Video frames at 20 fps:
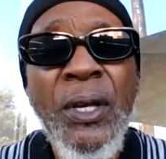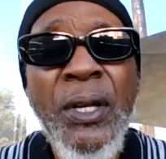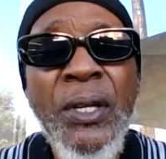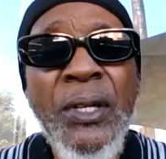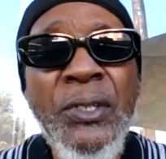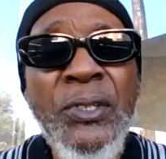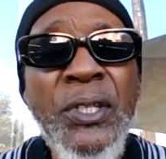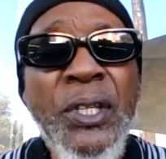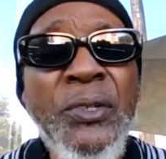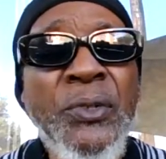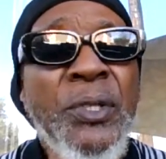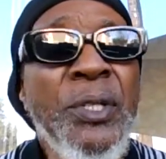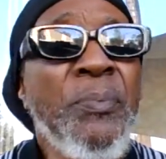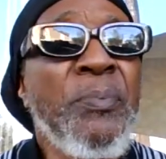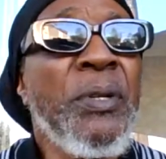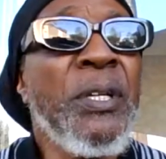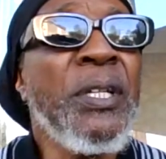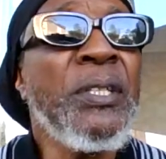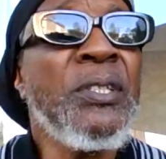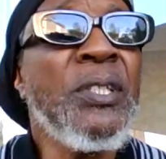He said, "You didn't
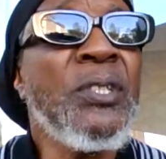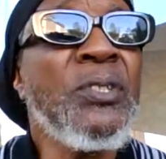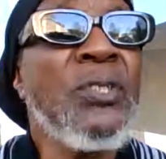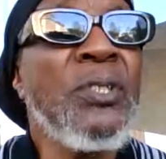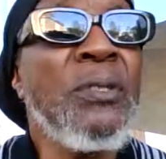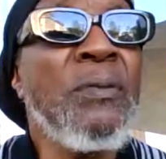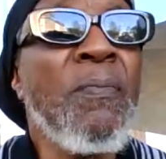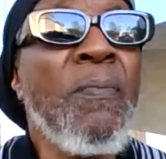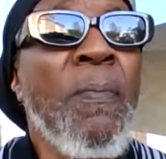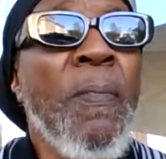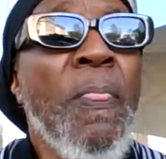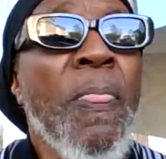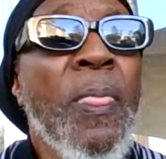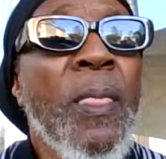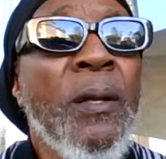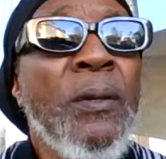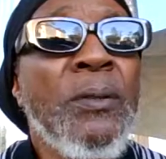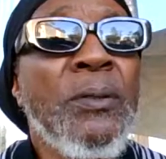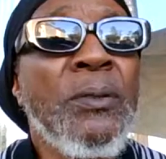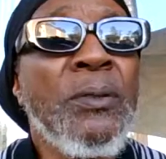pay attention
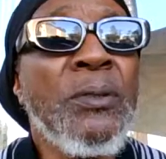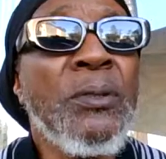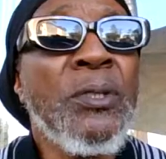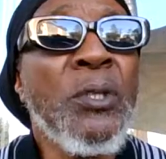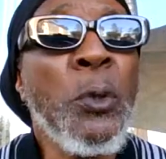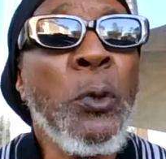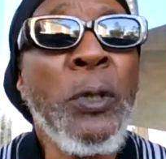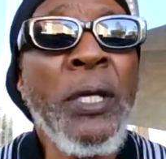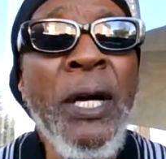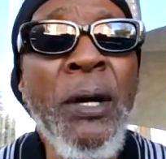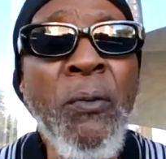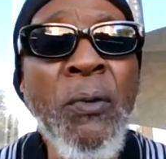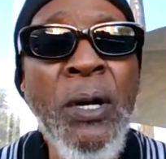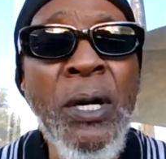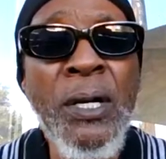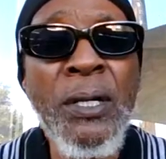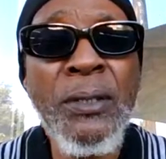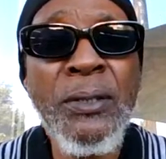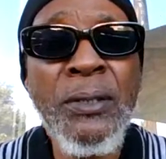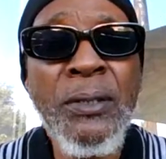to who that
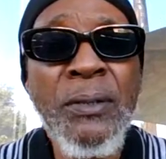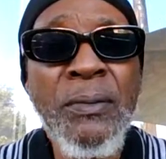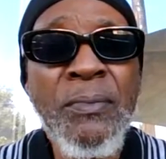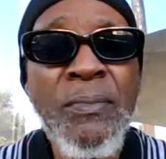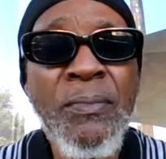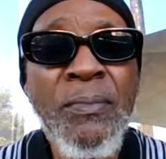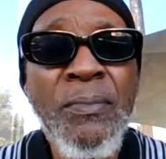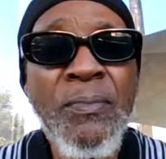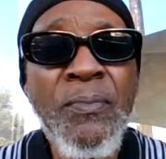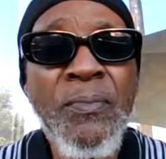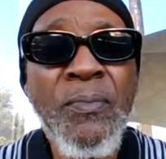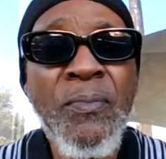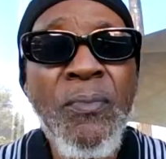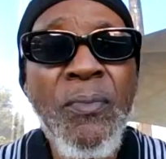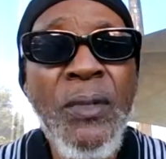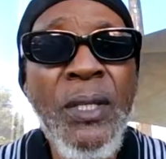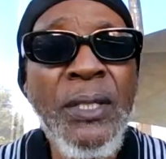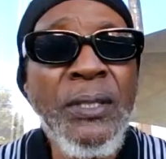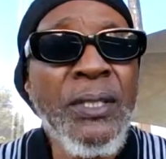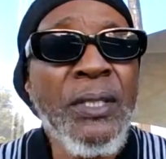was?"
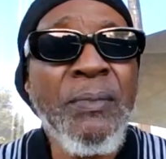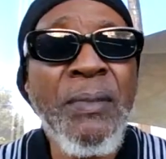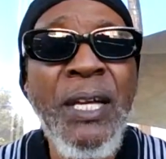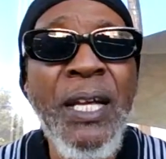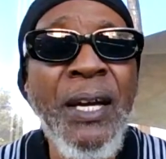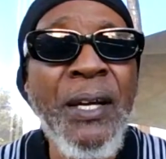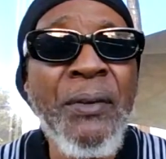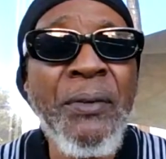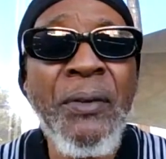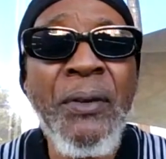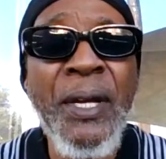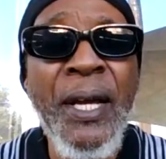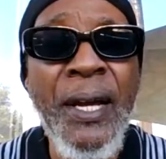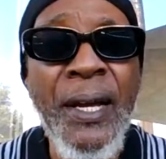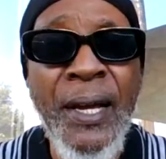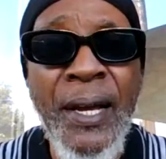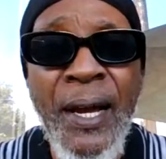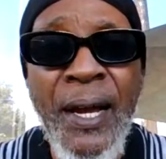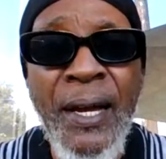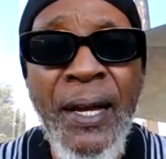I said, "Man, I don't know that
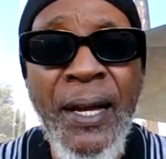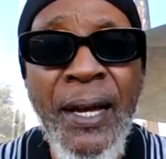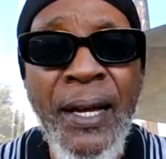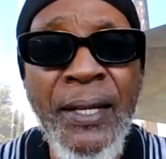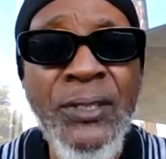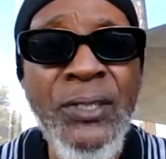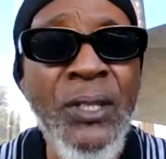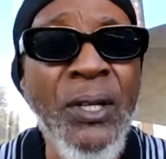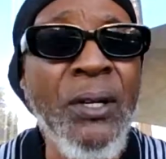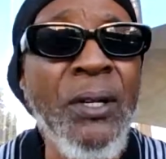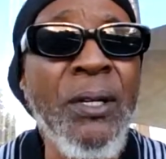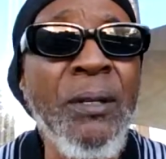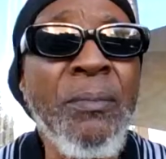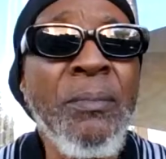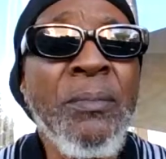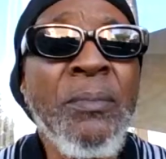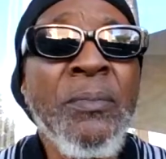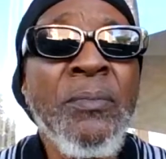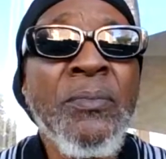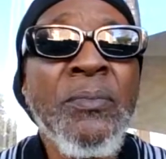guy. I saw him."
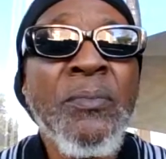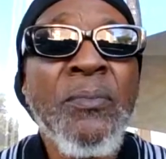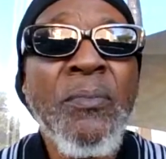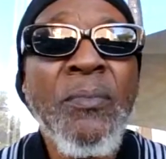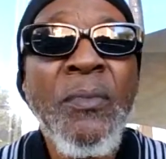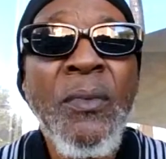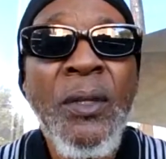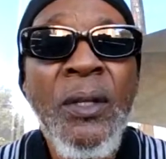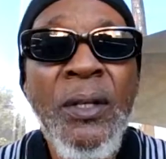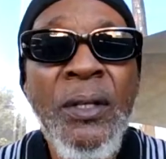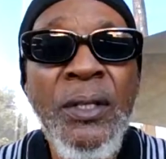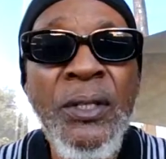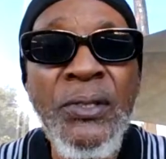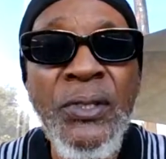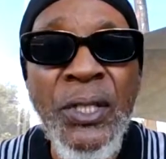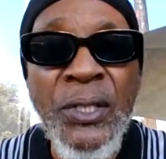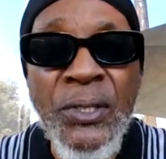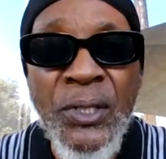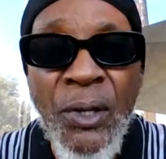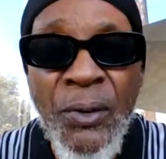He
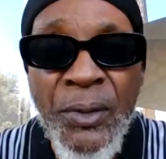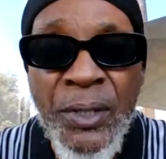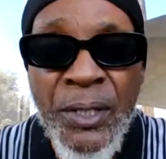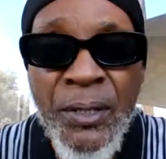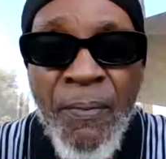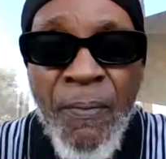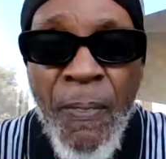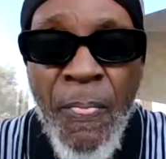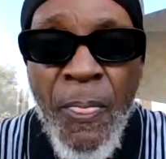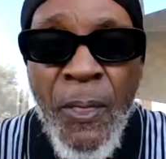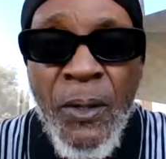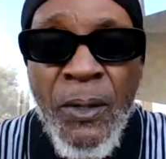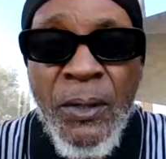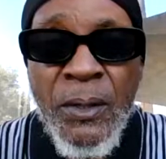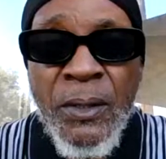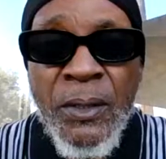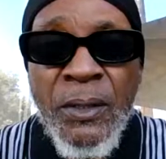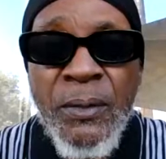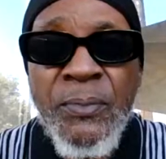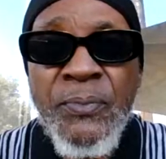said, "Tony,
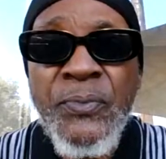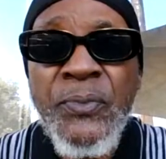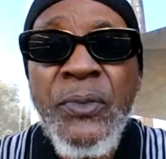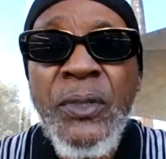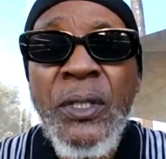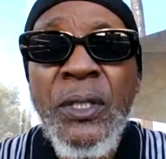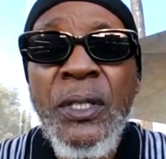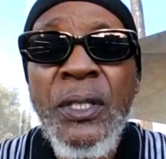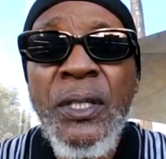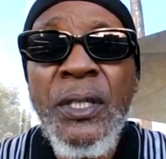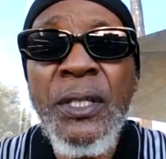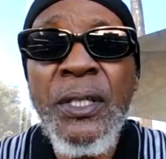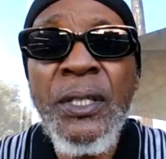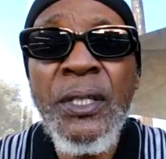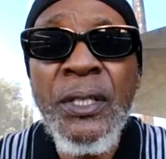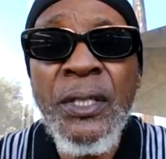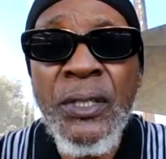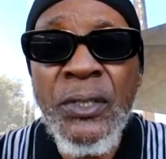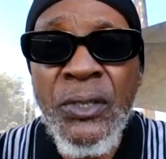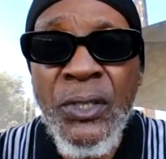he
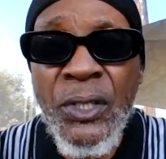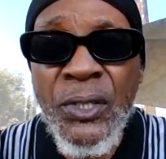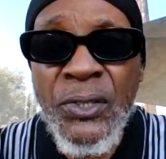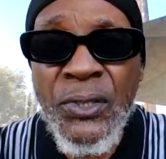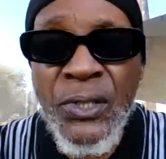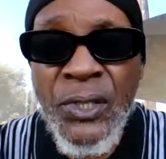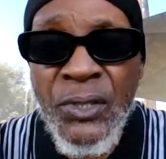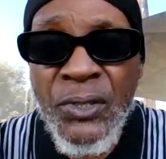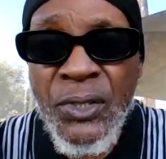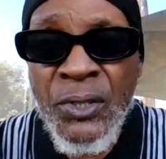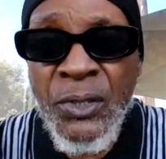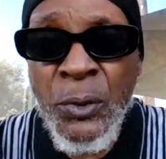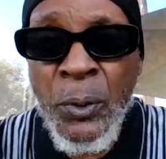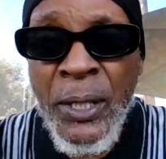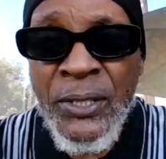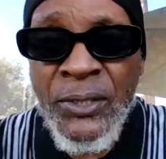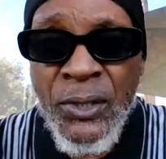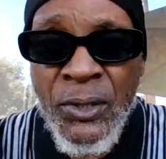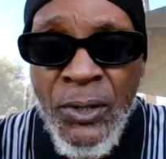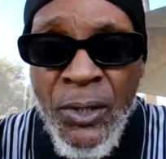is the assistant
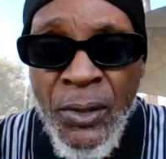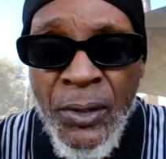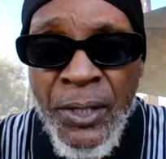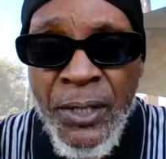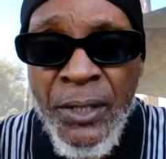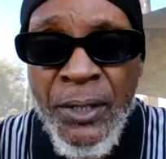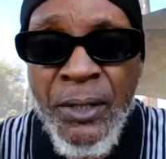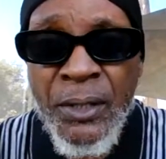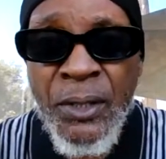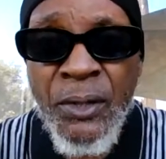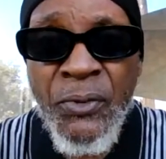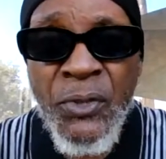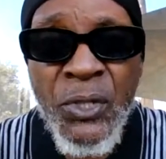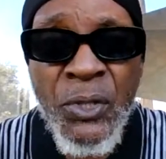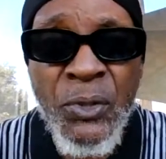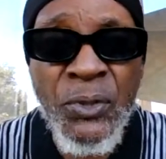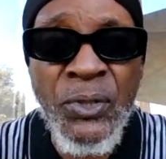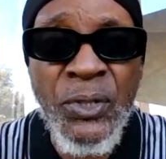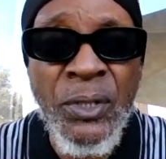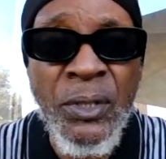U.S. attorney of
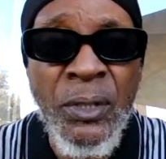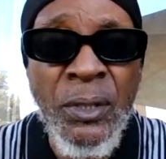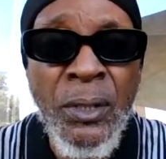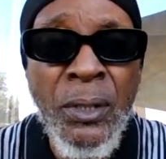Houston."